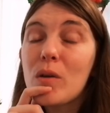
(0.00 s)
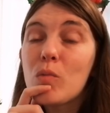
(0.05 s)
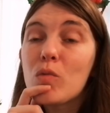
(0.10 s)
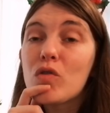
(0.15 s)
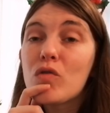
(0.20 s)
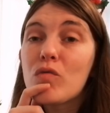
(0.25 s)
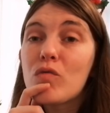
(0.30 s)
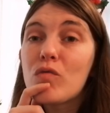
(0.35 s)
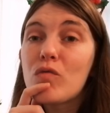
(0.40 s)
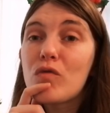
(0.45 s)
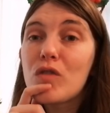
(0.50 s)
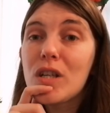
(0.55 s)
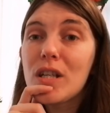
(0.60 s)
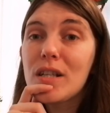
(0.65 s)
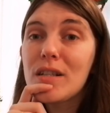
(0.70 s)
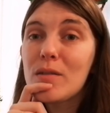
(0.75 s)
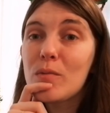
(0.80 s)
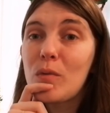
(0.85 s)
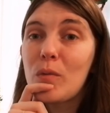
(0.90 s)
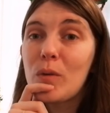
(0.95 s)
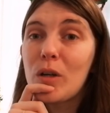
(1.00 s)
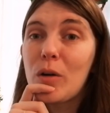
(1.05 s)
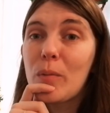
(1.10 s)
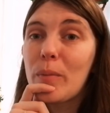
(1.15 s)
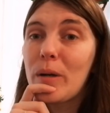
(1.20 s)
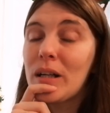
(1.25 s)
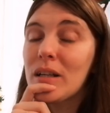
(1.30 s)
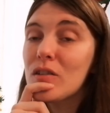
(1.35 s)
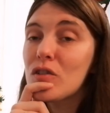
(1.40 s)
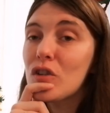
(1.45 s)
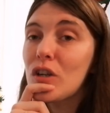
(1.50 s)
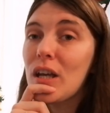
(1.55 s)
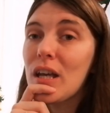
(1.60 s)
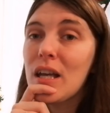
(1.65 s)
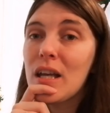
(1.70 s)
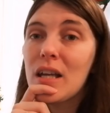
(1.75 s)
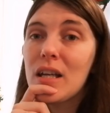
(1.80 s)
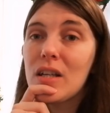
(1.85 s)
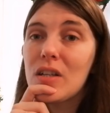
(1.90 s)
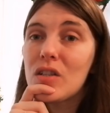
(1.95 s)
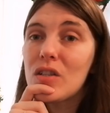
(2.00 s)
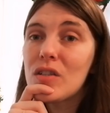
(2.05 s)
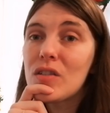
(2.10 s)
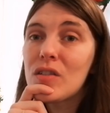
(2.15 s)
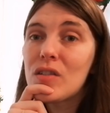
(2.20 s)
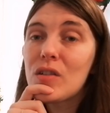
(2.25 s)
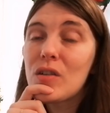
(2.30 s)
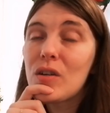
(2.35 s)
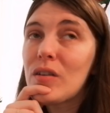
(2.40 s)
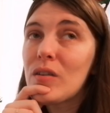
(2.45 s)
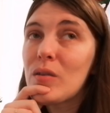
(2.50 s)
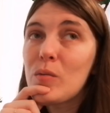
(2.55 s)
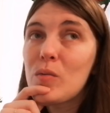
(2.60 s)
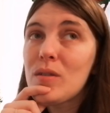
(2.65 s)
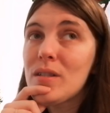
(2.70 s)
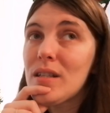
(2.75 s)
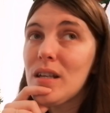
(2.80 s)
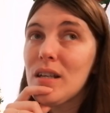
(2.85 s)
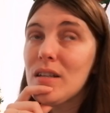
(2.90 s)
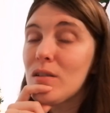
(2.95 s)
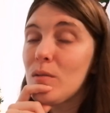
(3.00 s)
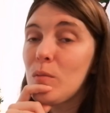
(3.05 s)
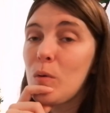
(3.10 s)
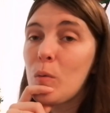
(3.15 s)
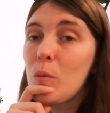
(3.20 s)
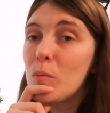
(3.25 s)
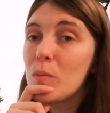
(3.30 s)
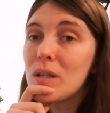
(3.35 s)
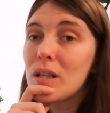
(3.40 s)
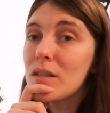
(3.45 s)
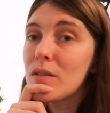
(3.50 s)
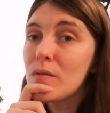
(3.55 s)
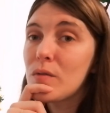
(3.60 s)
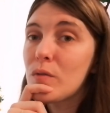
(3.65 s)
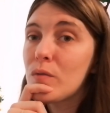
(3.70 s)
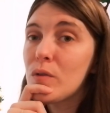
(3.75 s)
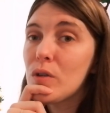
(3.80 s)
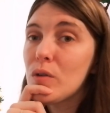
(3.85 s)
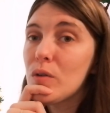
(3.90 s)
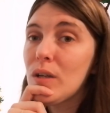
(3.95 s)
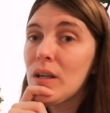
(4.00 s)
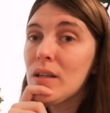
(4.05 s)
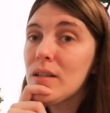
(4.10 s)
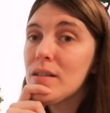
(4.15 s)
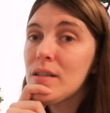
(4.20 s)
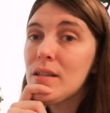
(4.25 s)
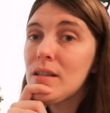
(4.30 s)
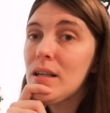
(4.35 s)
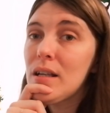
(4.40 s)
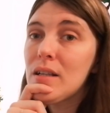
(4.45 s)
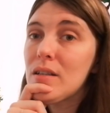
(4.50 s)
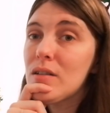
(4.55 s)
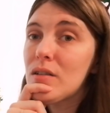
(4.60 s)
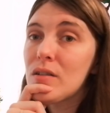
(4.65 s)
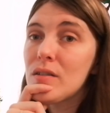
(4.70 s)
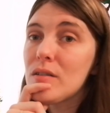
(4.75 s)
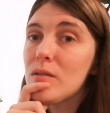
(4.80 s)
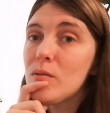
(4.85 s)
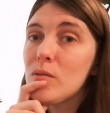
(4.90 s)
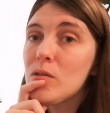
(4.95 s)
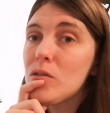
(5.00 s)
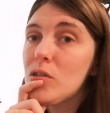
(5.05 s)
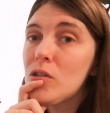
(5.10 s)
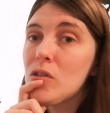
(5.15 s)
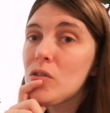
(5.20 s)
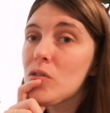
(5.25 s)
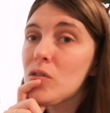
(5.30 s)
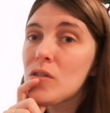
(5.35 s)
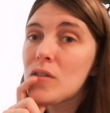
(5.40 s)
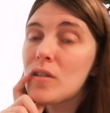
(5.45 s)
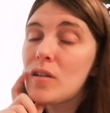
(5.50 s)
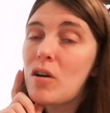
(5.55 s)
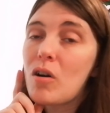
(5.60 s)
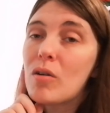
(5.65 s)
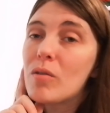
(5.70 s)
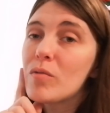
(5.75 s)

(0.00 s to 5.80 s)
It was freezing when we got back. It took ages I think we stayed at my mum and dad's for a few nights in the end, because it was just,